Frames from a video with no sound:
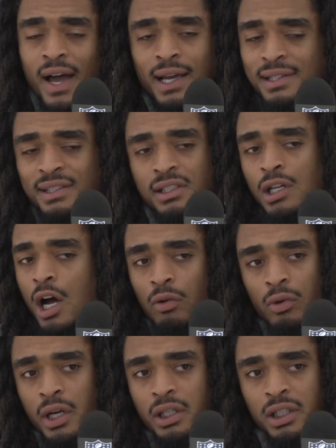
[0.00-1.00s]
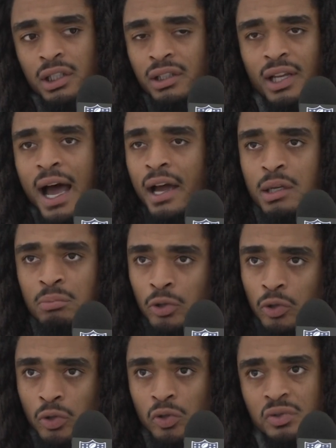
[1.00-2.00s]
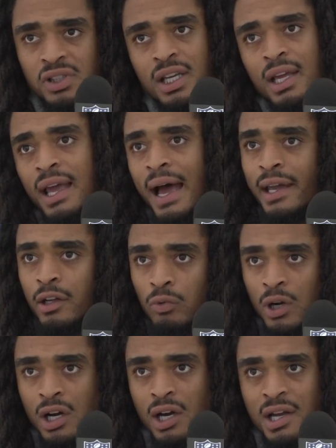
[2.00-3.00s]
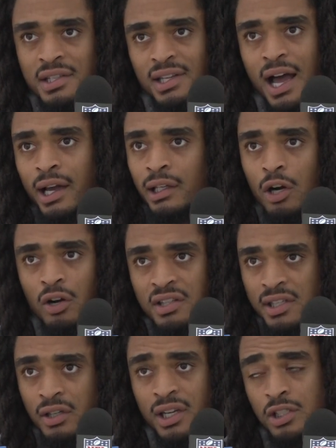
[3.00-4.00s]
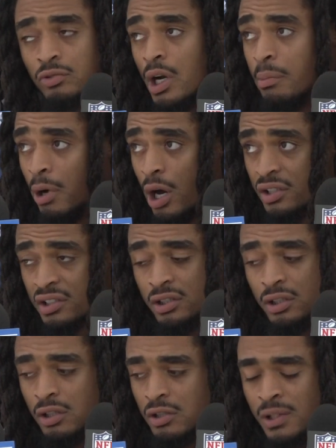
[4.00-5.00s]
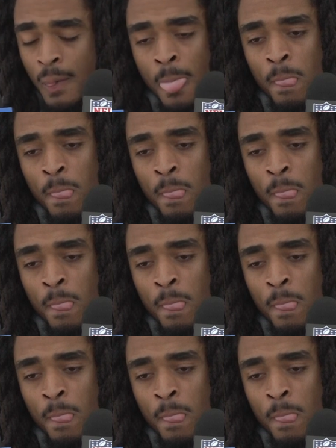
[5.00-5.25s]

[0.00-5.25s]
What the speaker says: I can see it already in how he moves, how he runs. I can already tell he has great ball skills.